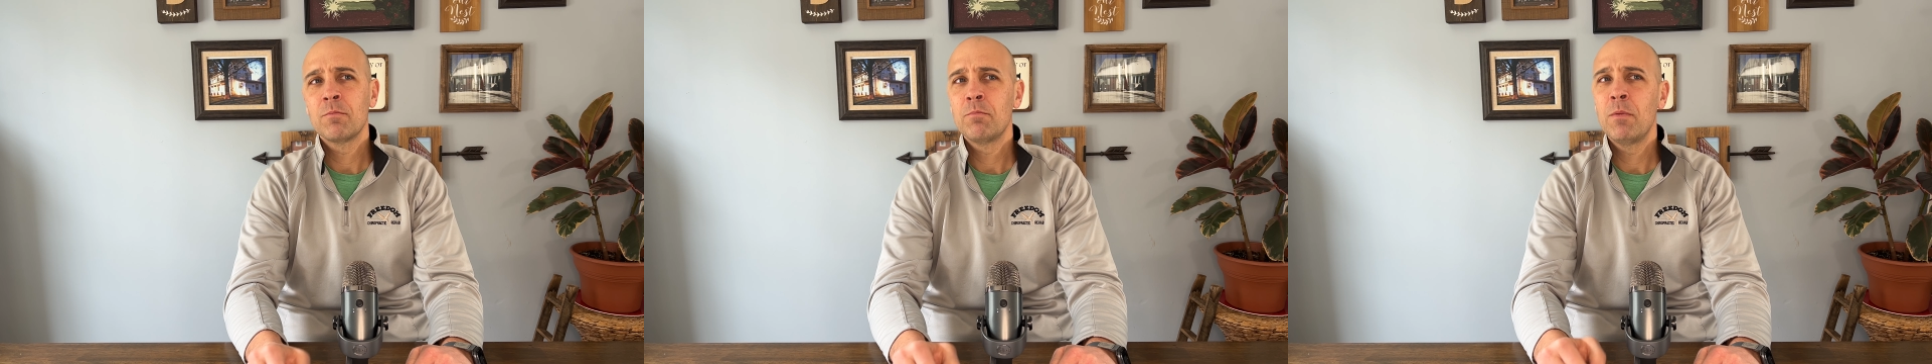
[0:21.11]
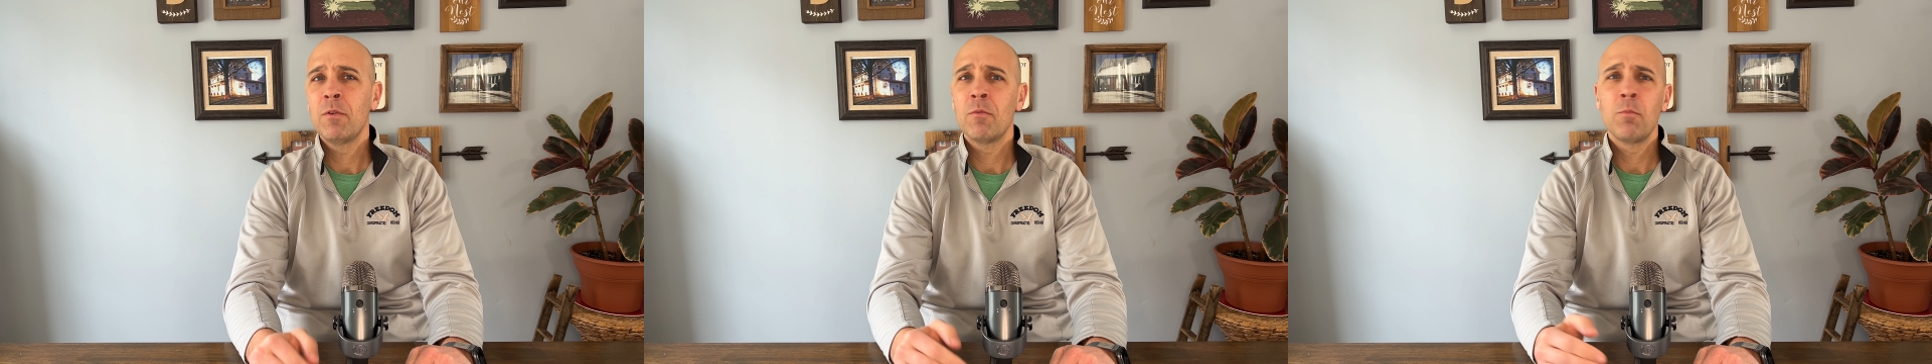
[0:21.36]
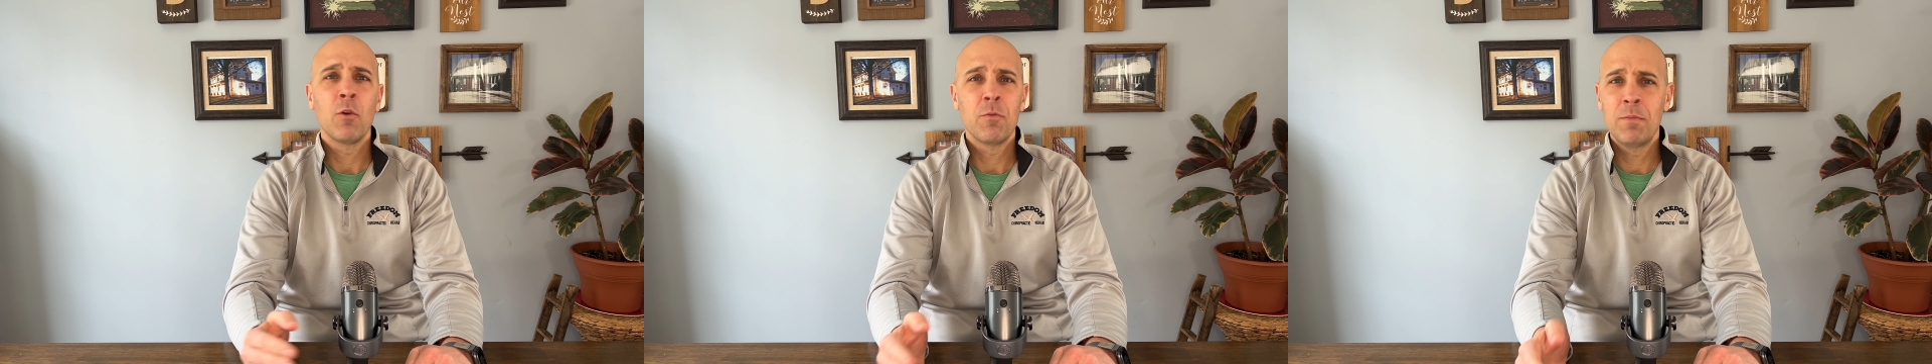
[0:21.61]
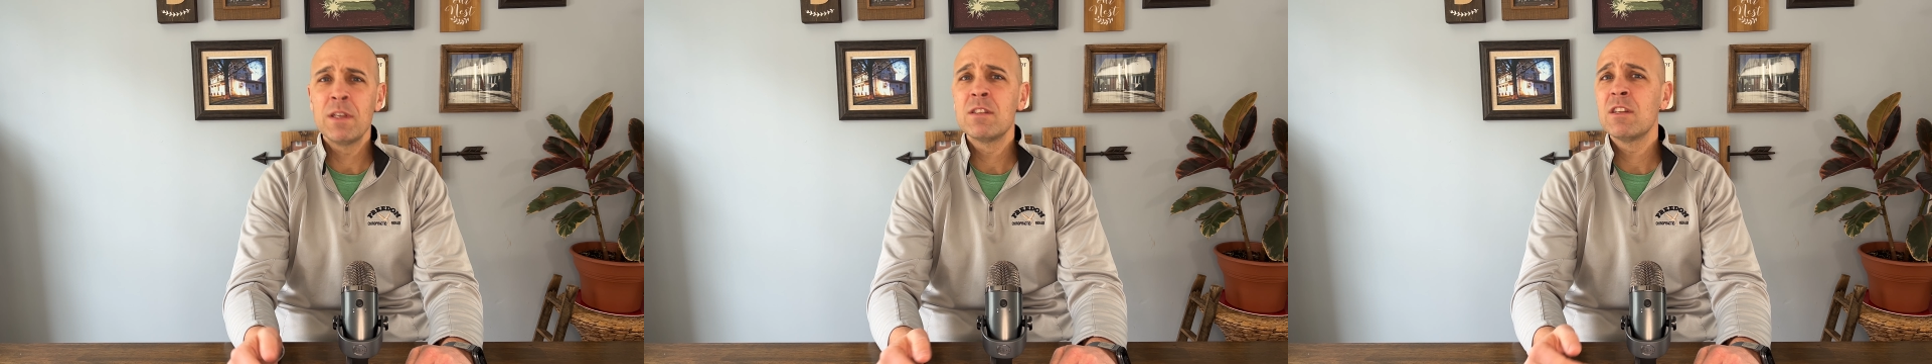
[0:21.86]
both
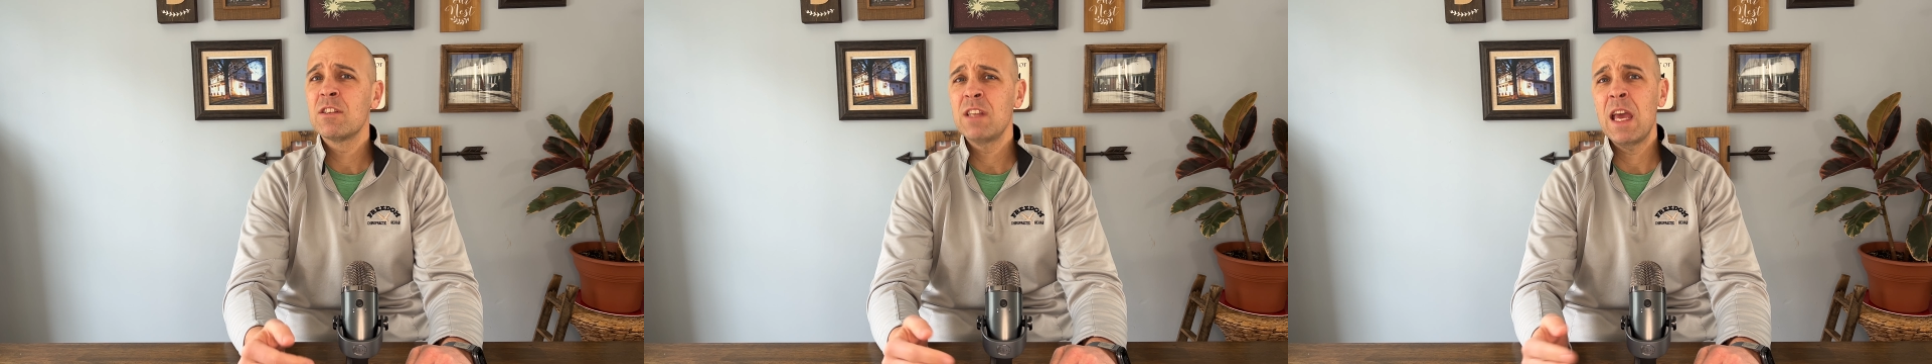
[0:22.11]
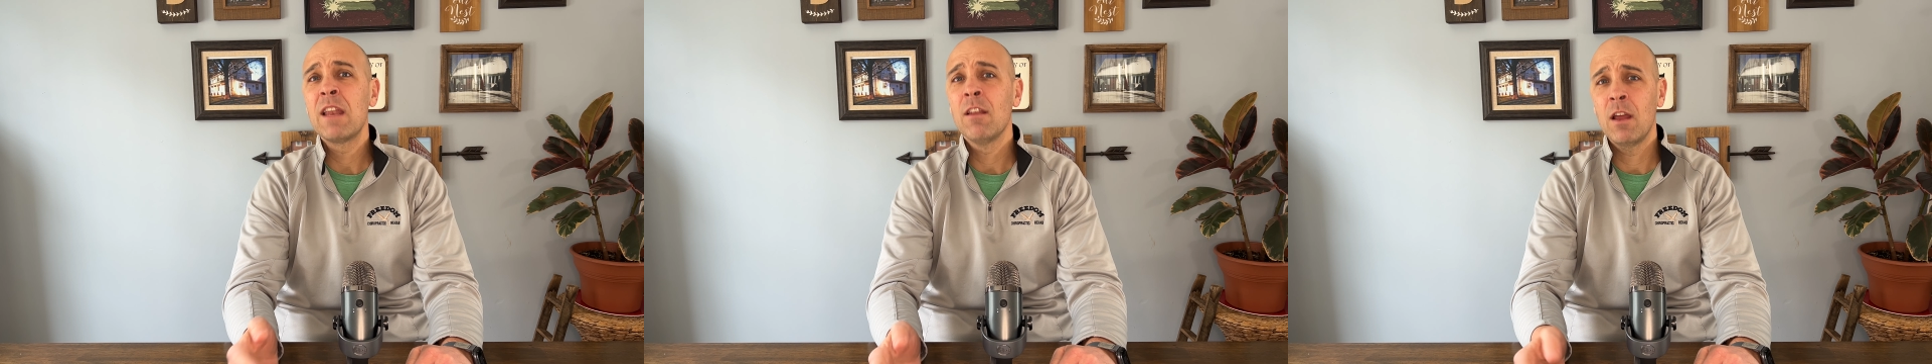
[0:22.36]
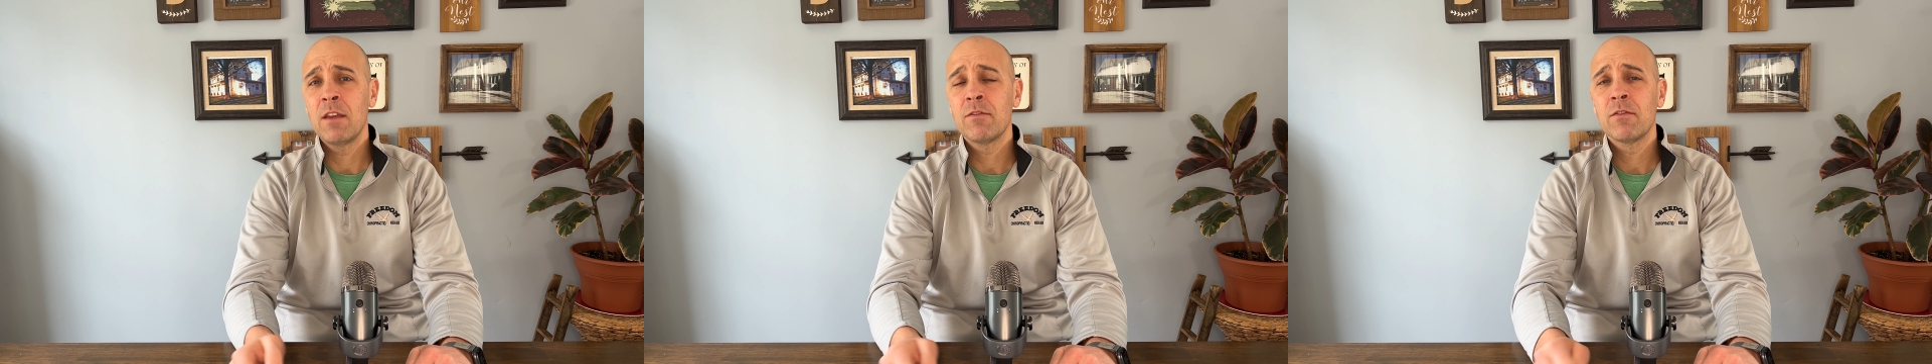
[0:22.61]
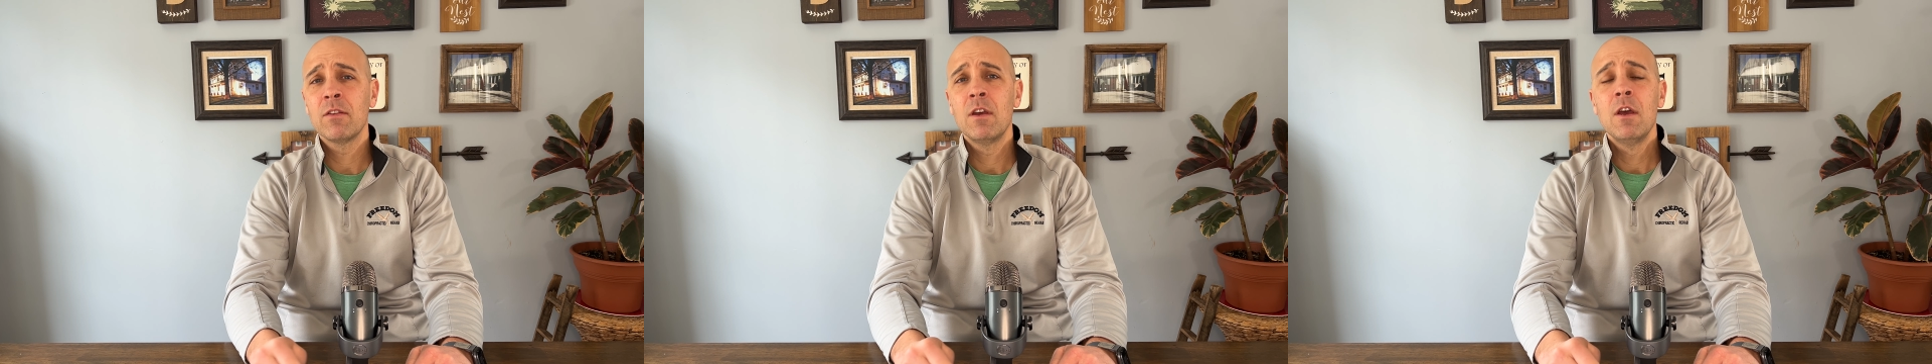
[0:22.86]
business and
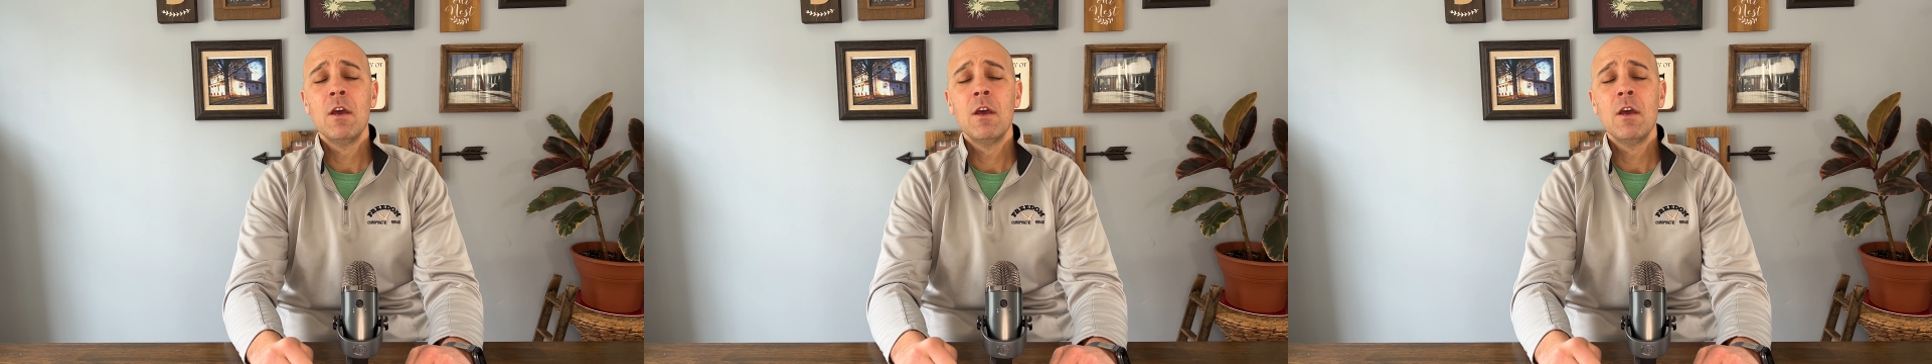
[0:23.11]
life.